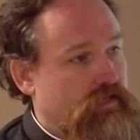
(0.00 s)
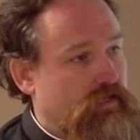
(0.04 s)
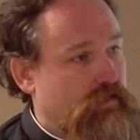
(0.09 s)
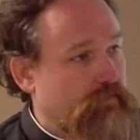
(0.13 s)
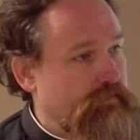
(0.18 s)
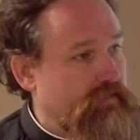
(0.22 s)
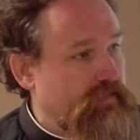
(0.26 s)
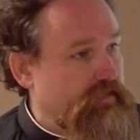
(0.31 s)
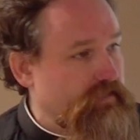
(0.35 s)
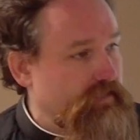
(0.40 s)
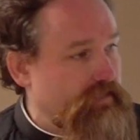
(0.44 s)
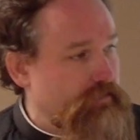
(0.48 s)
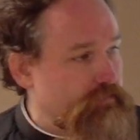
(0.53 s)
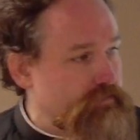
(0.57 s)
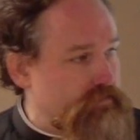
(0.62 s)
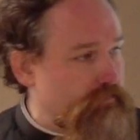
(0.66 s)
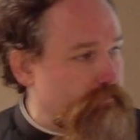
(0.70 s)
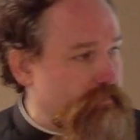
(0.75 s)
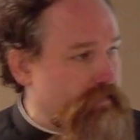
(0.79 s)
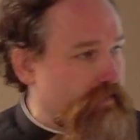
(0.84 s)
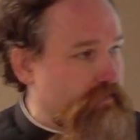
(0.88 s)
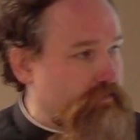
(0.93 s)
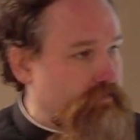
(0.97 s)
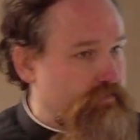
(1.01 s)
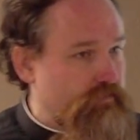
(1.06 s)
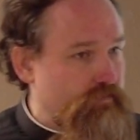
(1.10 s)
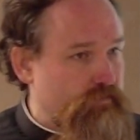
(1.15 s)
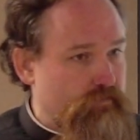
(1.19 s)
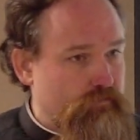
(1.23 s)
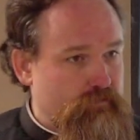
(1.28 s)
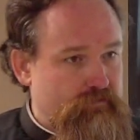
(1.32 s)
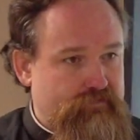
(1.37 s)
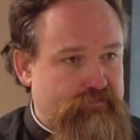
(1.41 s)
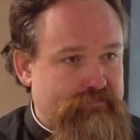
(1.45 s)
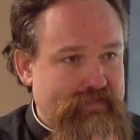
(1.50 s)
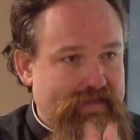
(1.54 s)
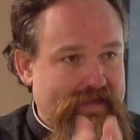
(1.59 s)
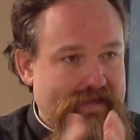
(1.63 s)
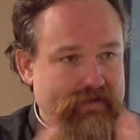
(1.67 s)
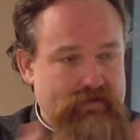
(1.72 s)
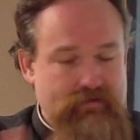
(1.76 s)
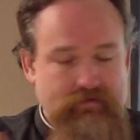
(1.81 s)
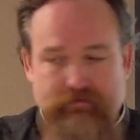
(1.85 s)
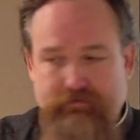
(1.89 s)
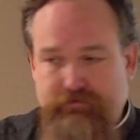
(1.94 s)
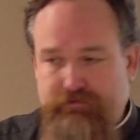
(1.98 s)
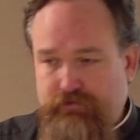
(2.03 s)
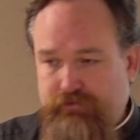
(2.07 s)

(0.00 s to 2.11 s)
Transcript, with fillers: army that was about to flatten